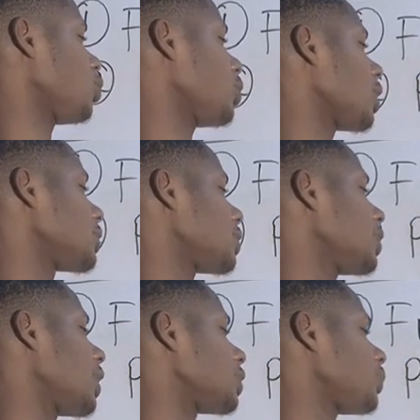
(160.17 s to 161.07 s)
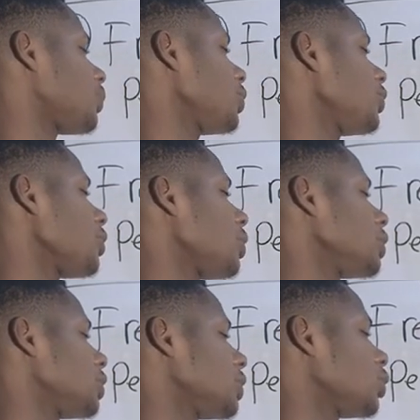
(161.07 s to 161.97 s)
we can say that
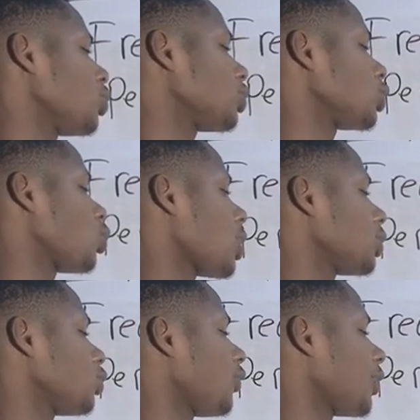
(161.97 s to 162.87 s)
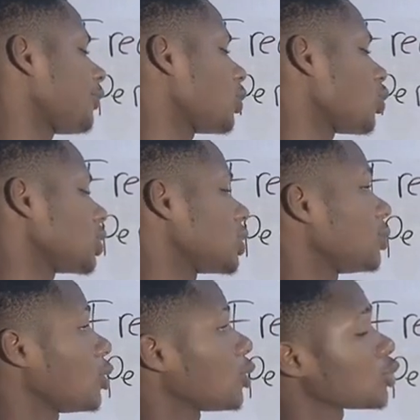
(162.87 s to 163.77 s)
period is equal to 1 over frequency,
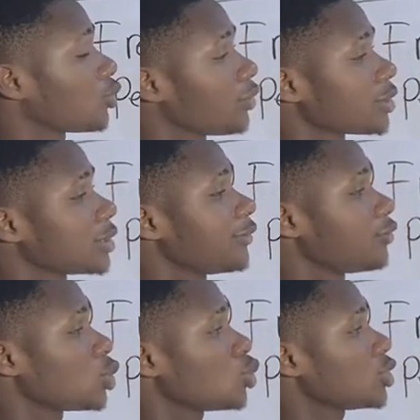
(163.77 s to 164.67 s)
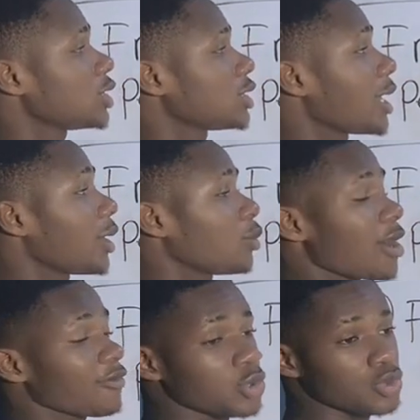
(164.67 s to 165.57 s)
because obviously if we switch this guy, we
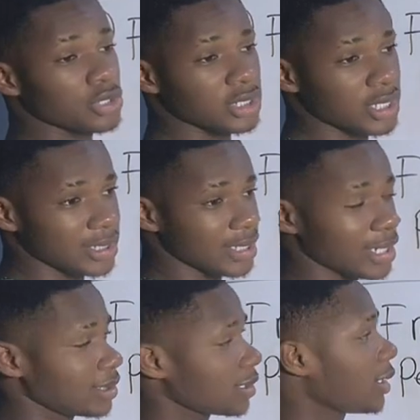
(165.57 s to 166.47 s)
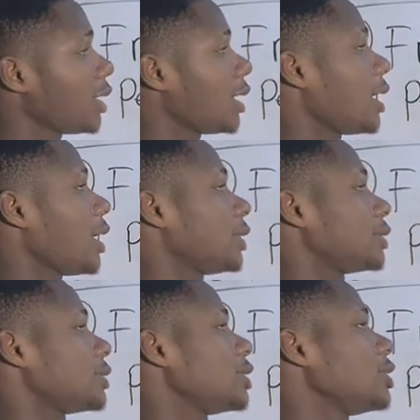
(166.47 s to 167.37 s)
have to switch the next side.
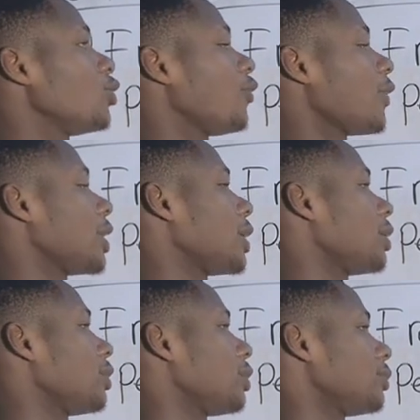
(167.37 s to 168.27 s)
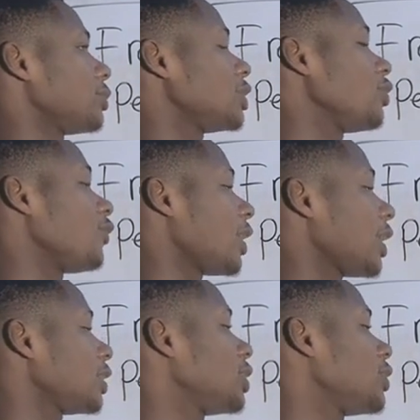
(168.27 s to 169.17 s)
And T over
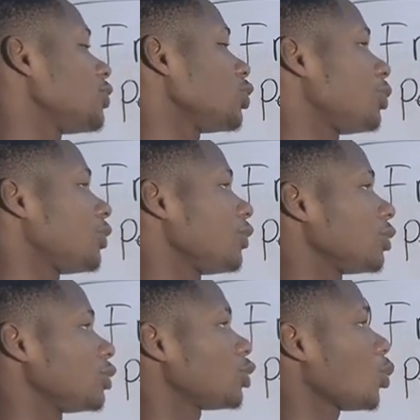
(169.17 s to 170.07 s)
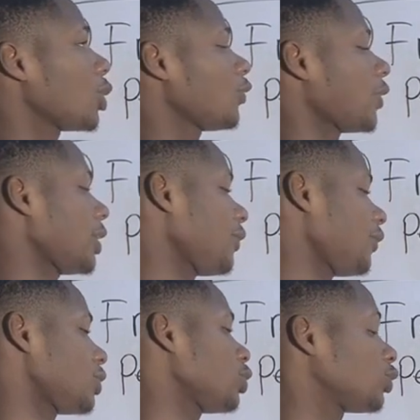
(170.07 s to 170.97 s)
N gives you period. So 1 over F
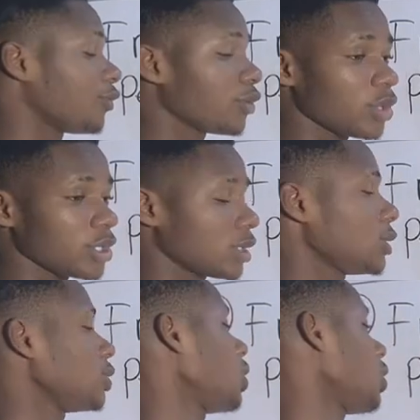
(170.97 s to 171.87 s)
is equal to frequency,